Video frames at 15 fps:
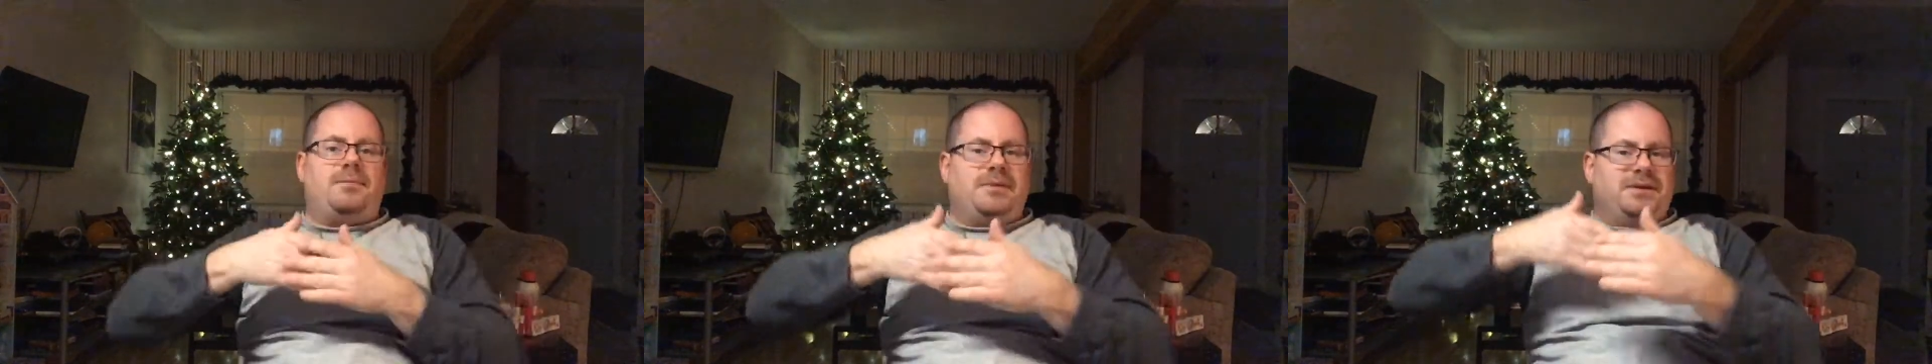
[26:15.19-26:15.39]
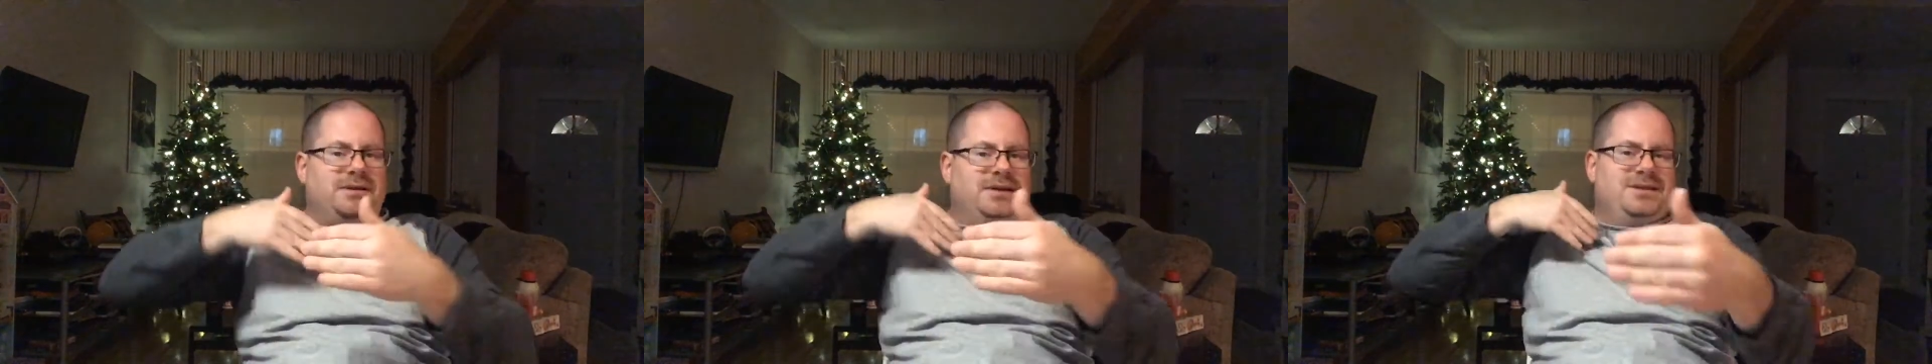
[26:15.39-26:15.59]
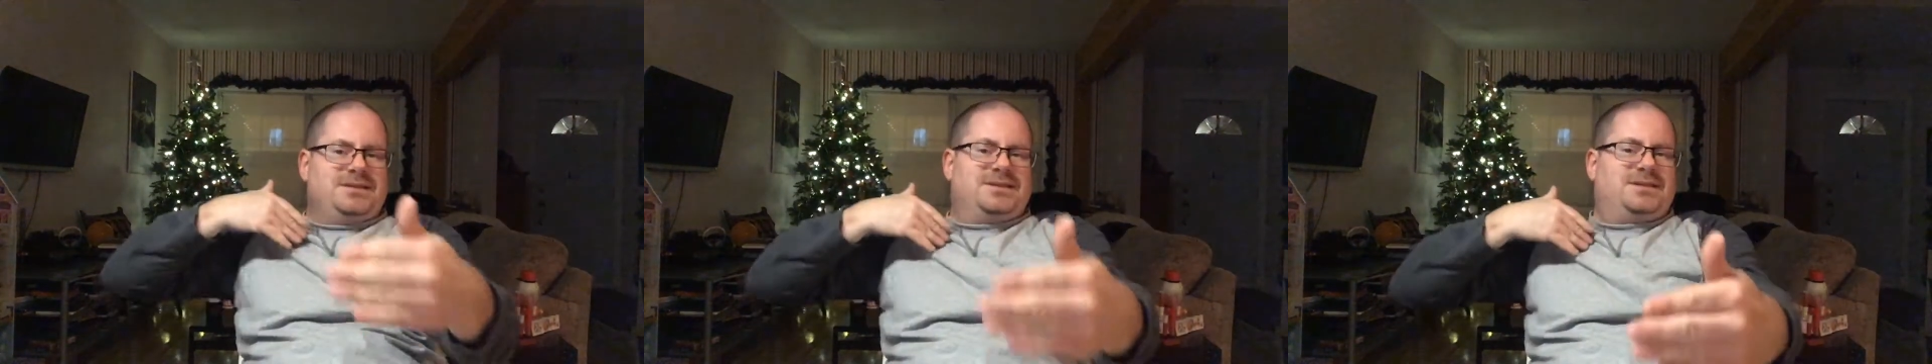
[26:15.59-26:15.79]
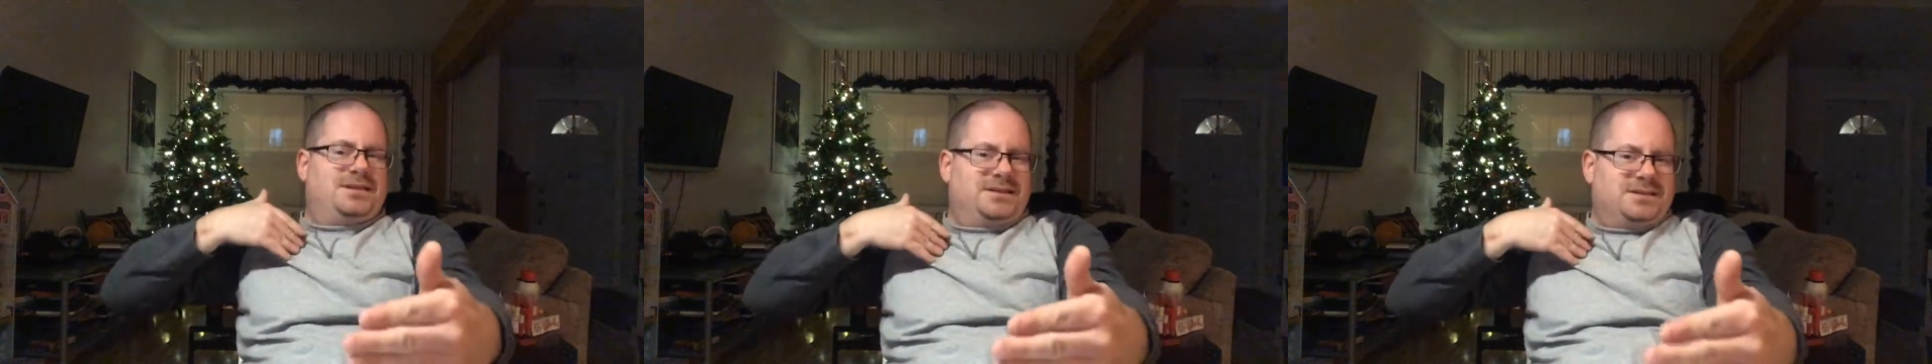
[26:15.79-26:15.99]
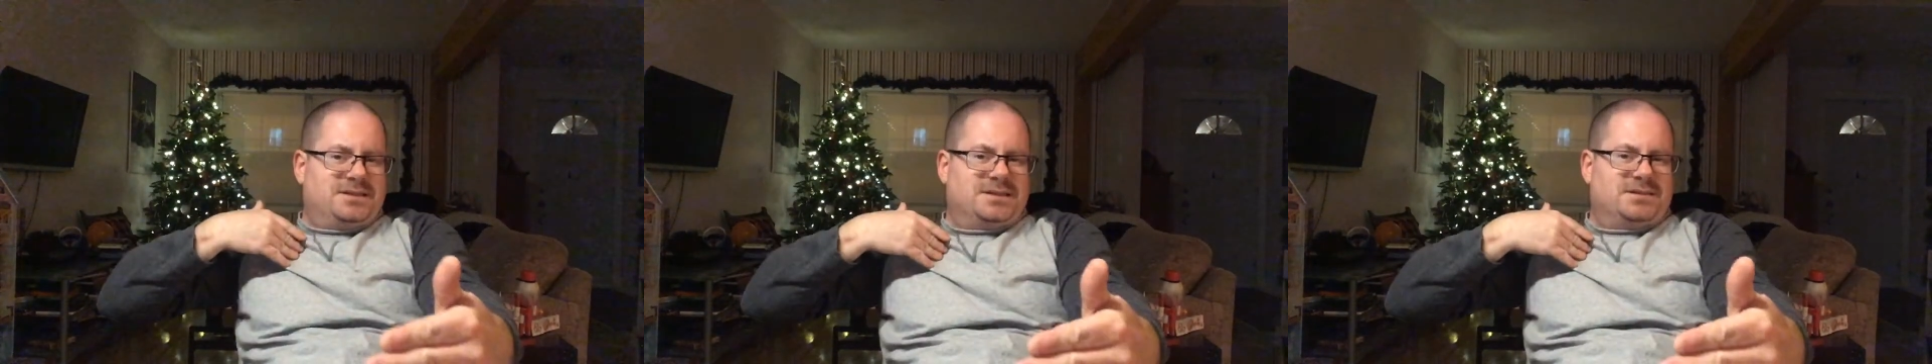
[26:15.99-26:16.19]
but like it's
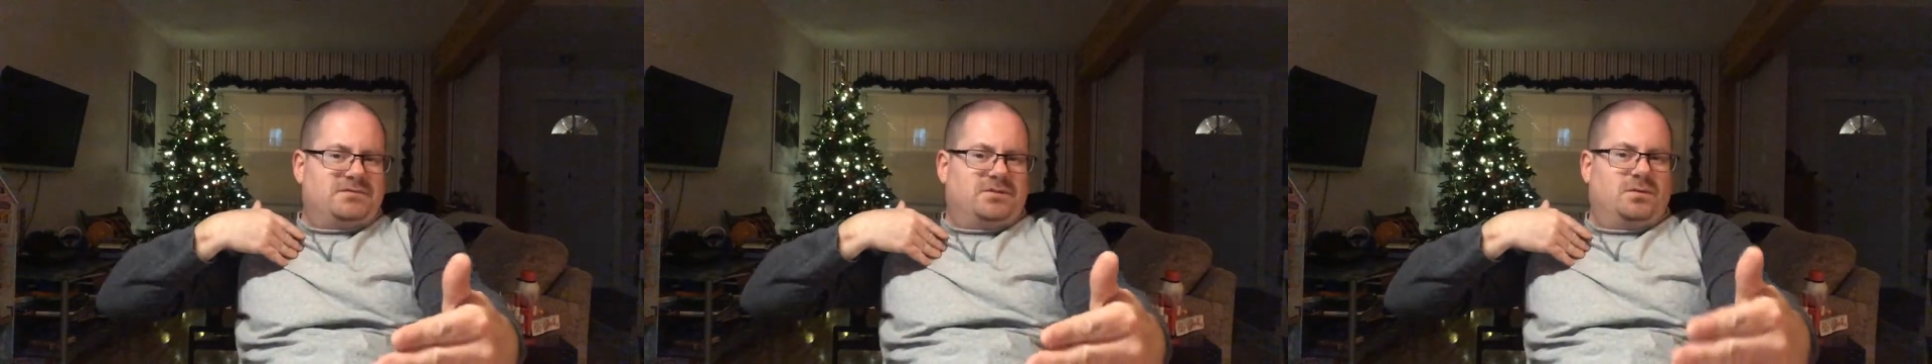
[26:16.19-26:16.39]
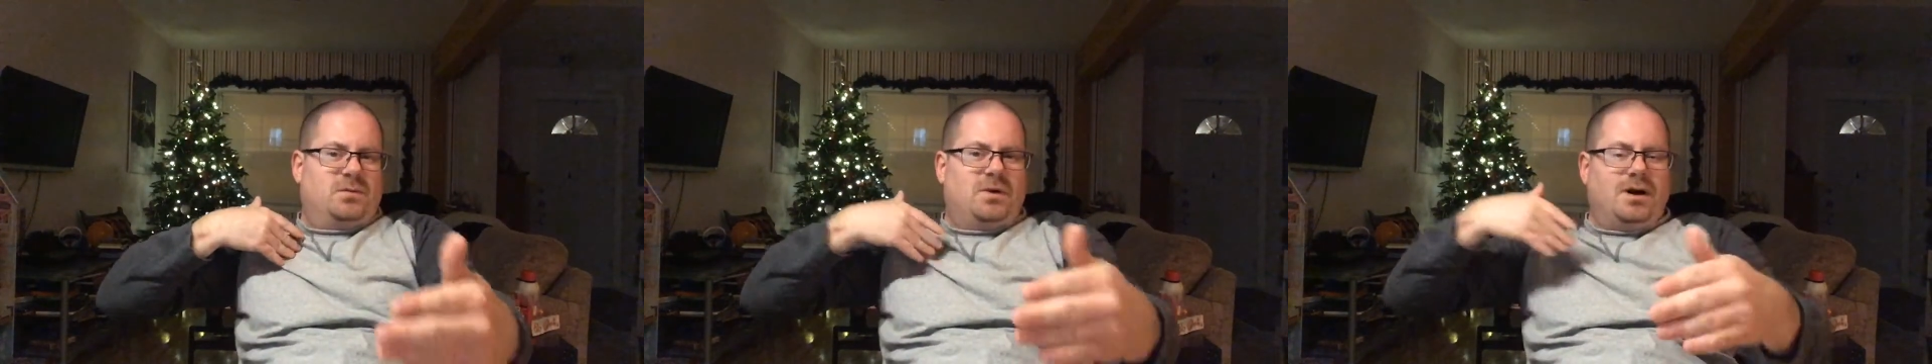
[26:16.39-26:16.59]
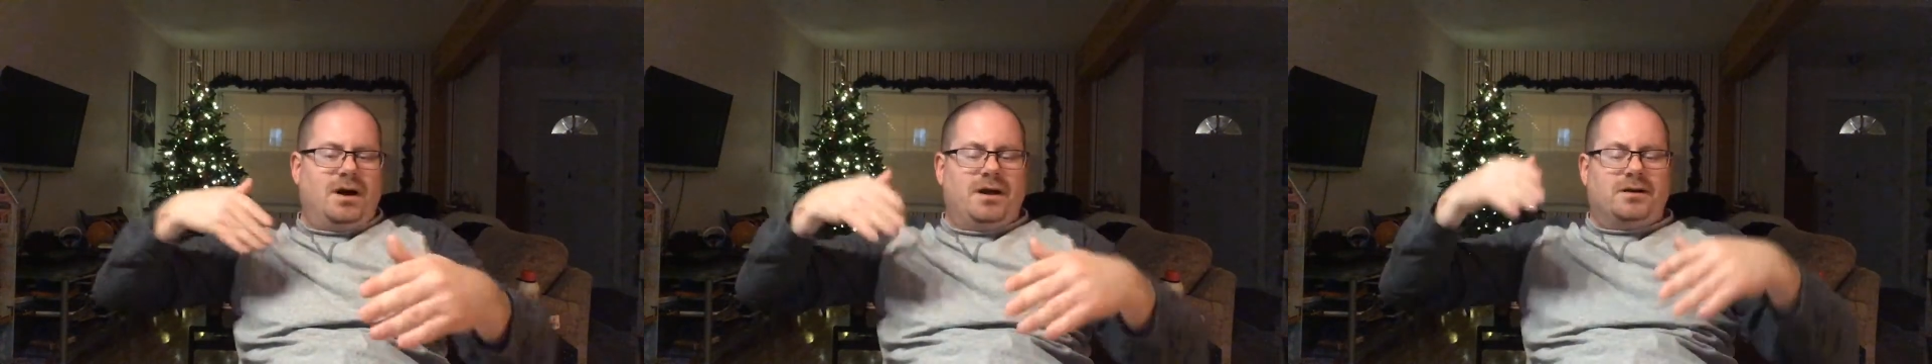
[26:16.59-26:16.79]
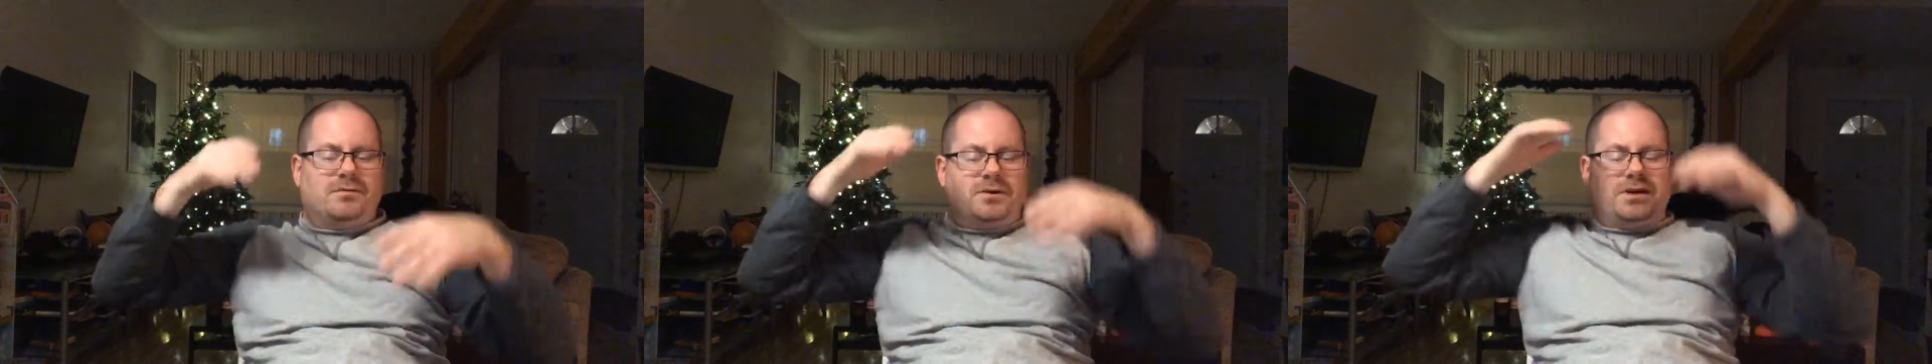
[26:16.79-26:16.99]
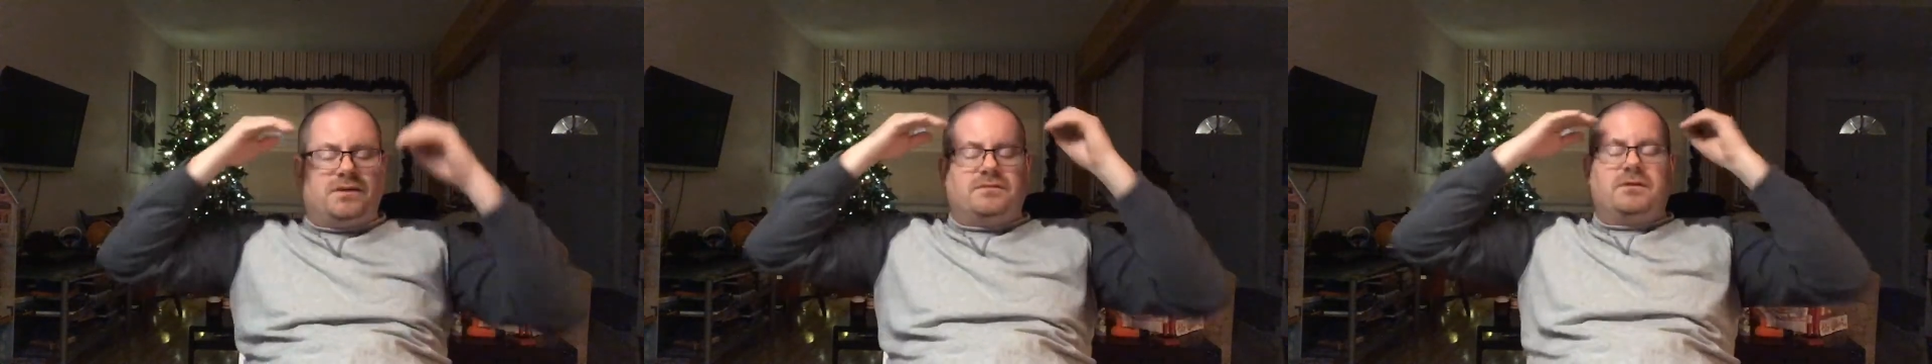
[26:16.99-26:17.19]
like six feet wide or
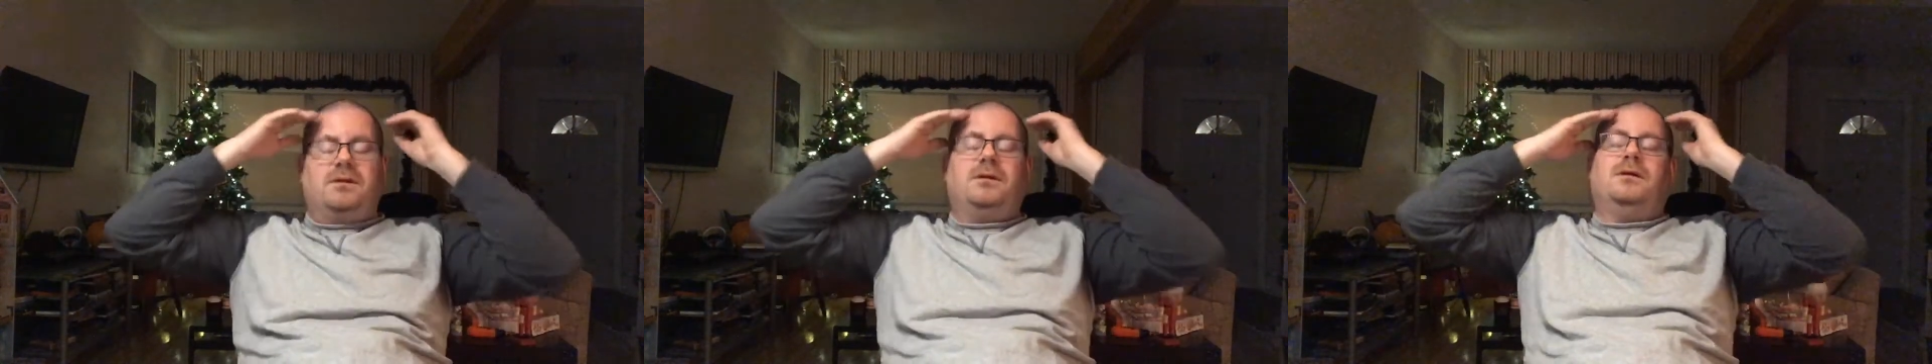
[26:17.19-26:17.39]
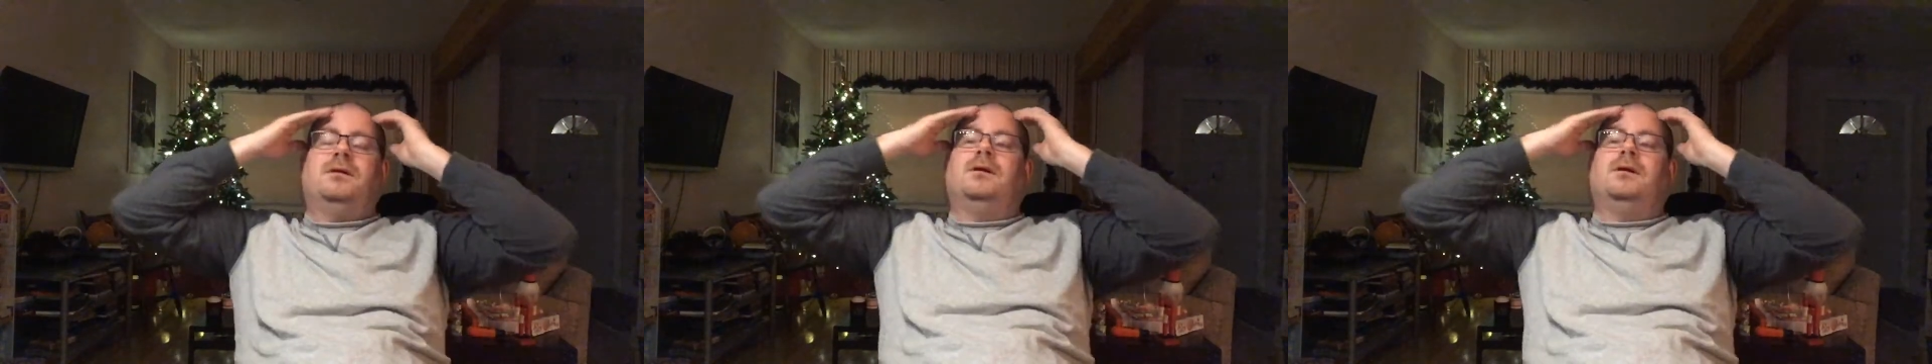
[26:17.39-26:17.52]
whatever.